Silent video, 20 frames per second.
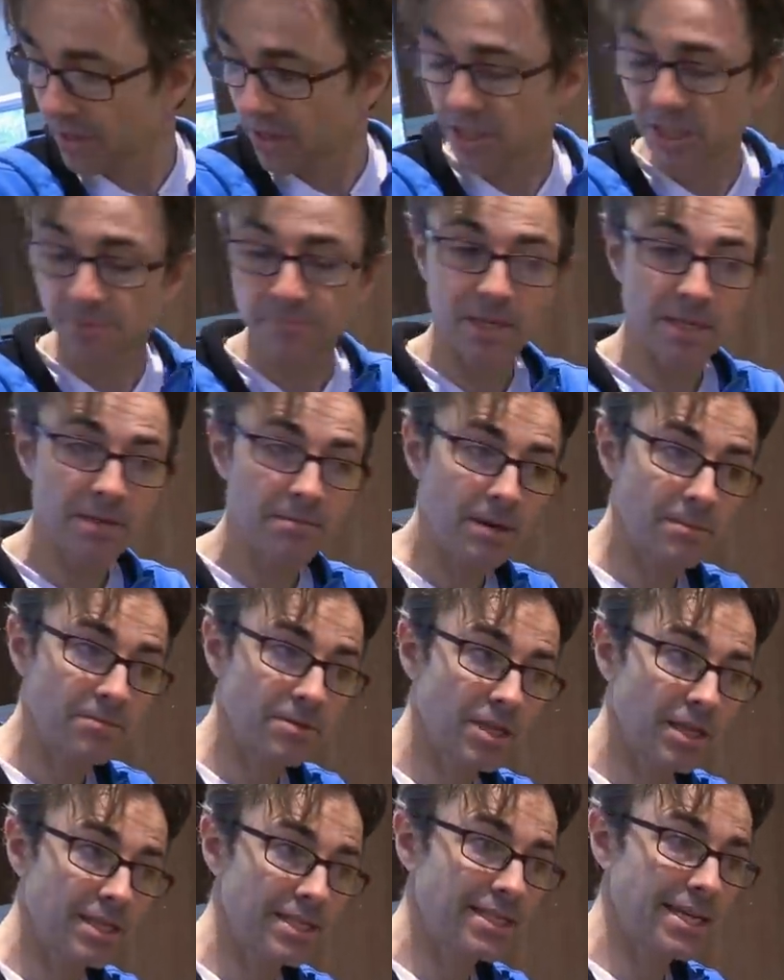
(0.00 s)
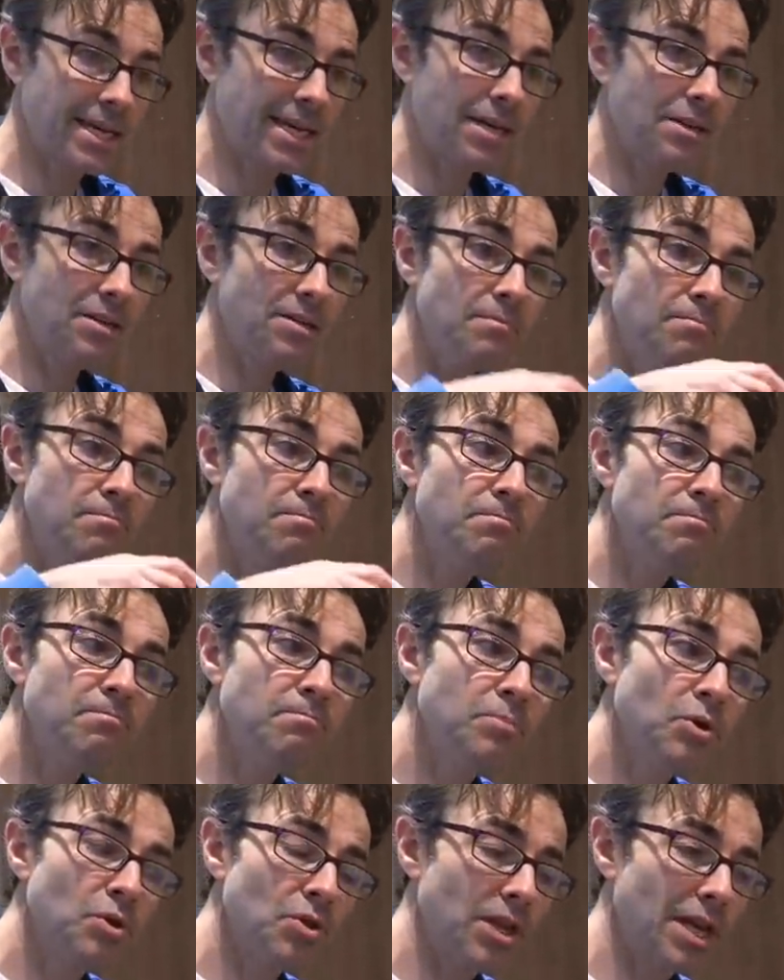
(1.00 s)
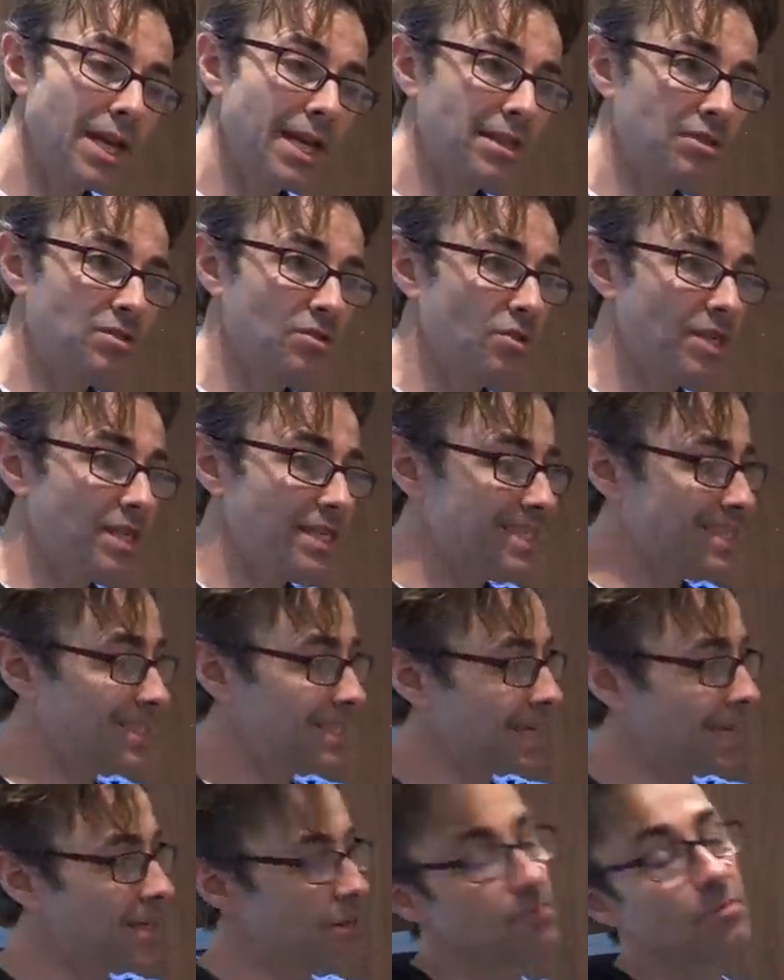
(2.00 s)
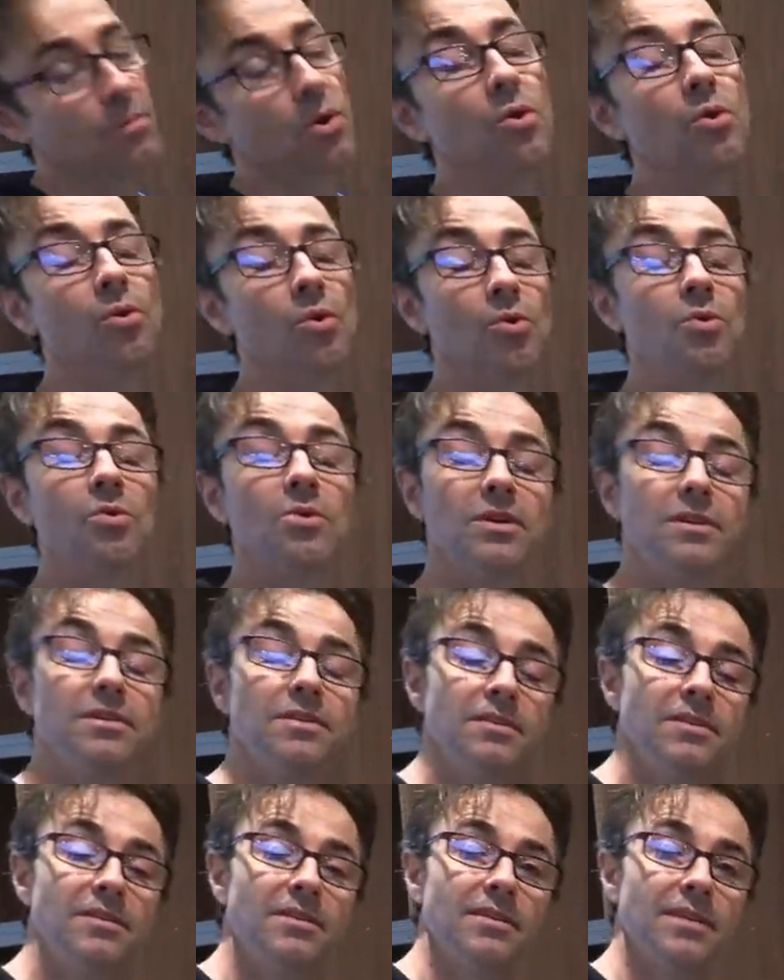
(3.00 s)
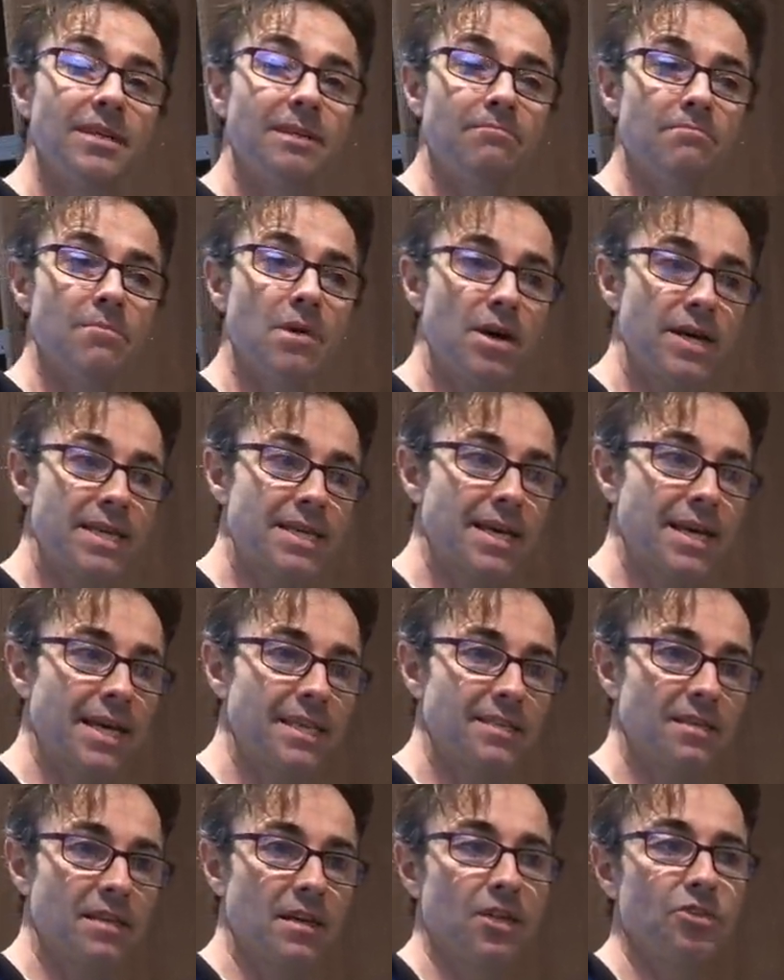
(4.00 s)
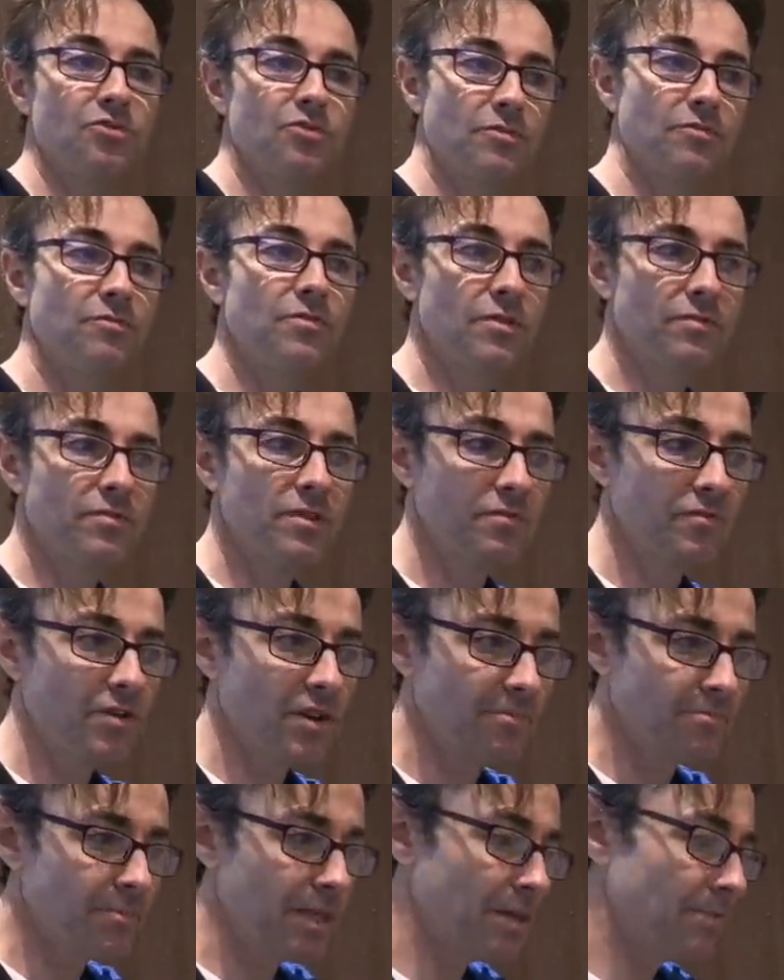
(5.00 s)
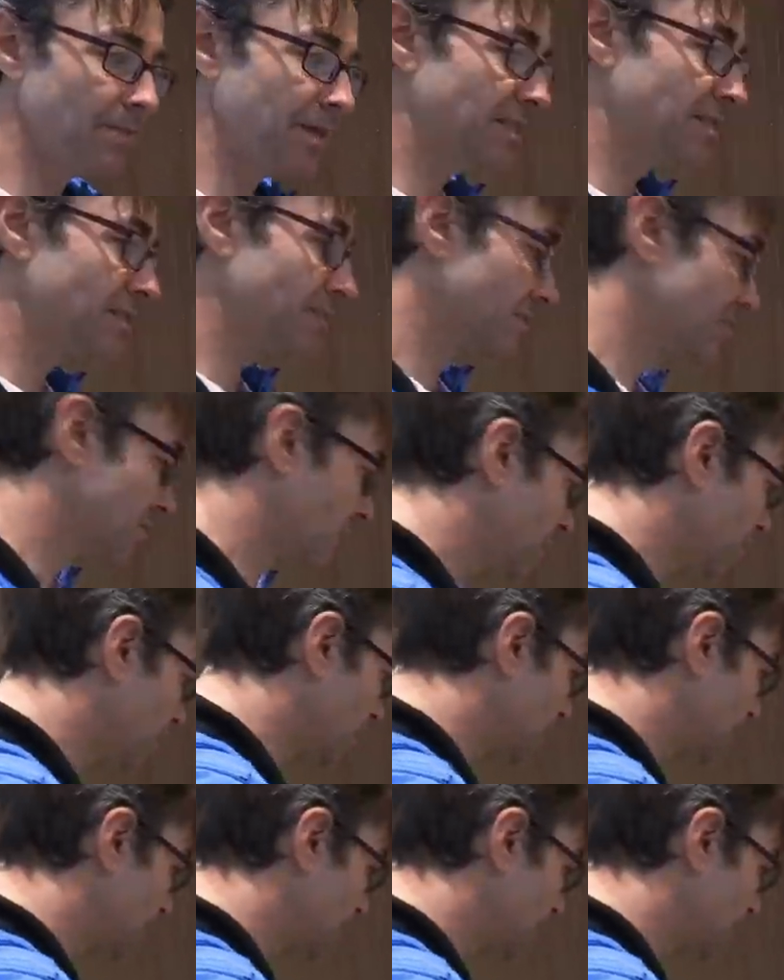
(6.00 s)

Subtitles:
spin them upside down, put the legs on and set them all, in my case, 155 millimeters. So when I